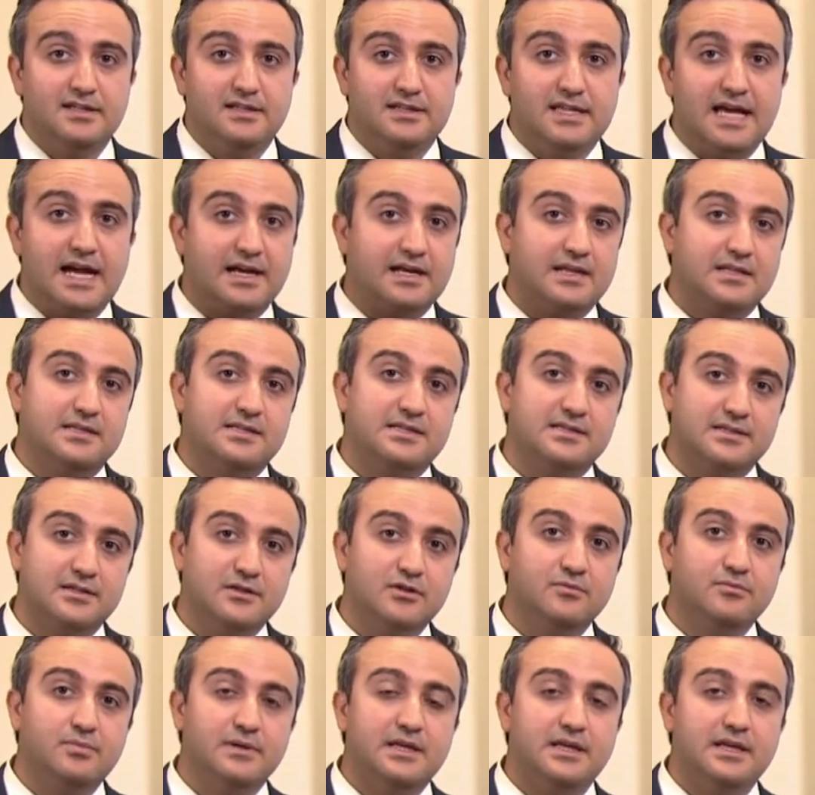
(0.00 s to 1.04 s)
that can
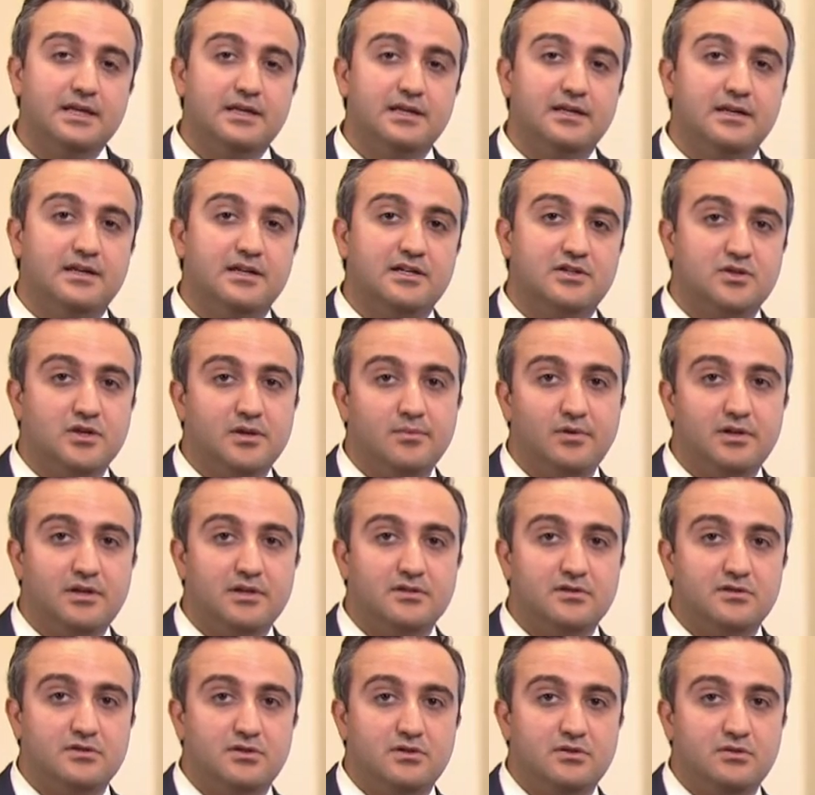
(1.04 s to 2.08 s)
still be
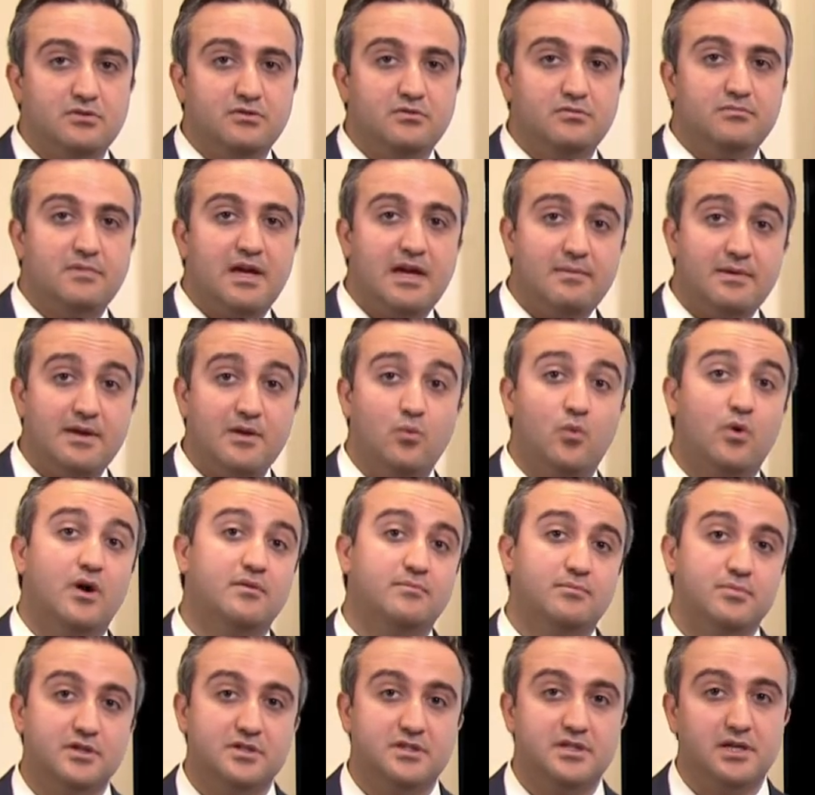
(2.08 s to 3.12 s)
attributed to maybe one
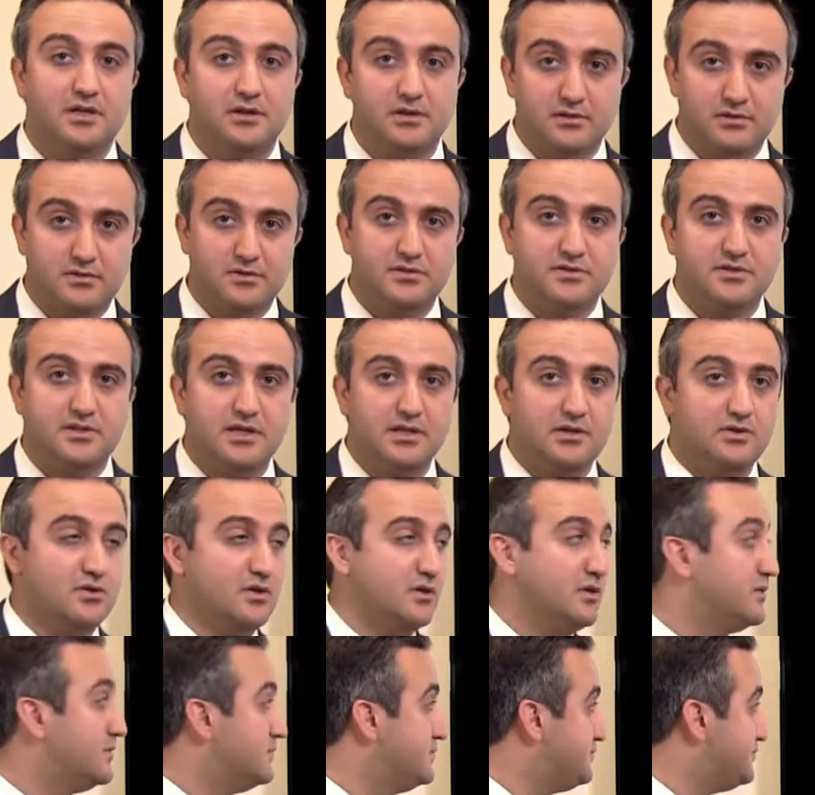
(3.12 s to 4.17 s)
particular
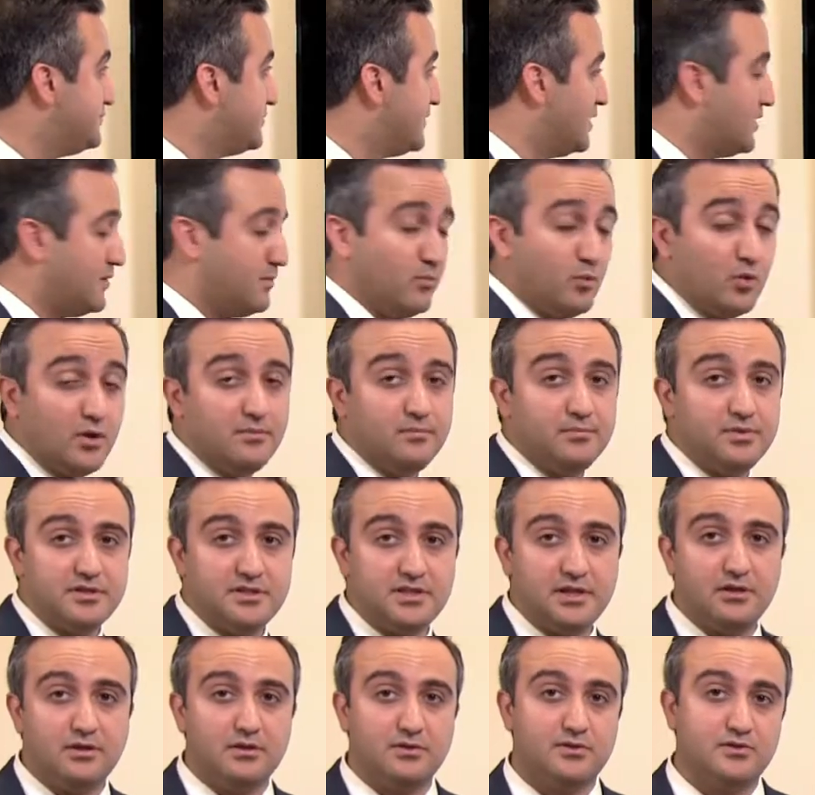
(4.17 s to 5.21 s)
seizure, uh, one
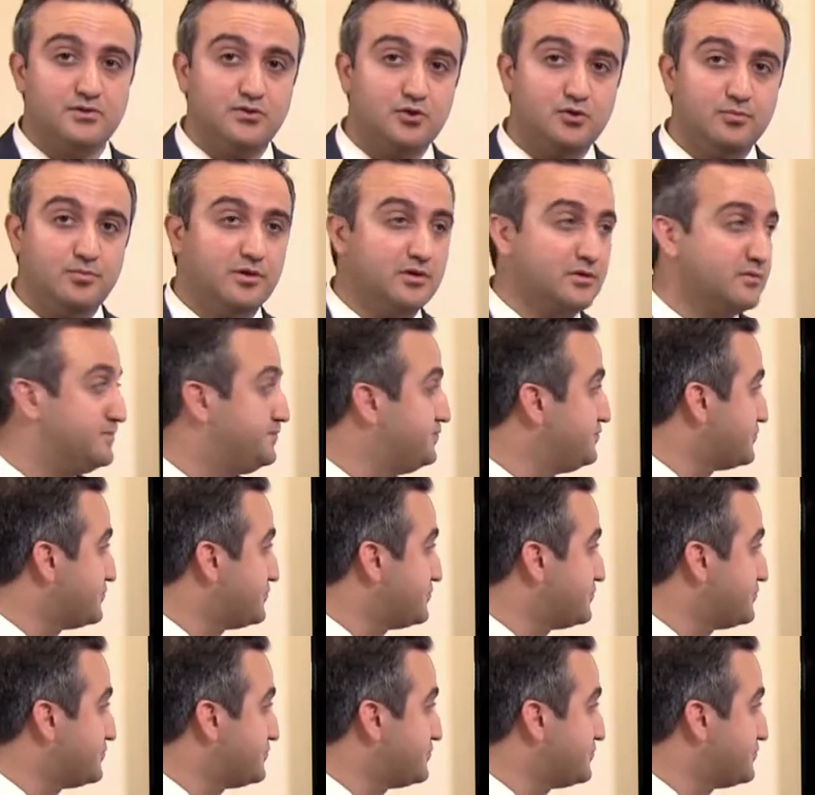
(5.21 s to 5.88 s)
particular tuber.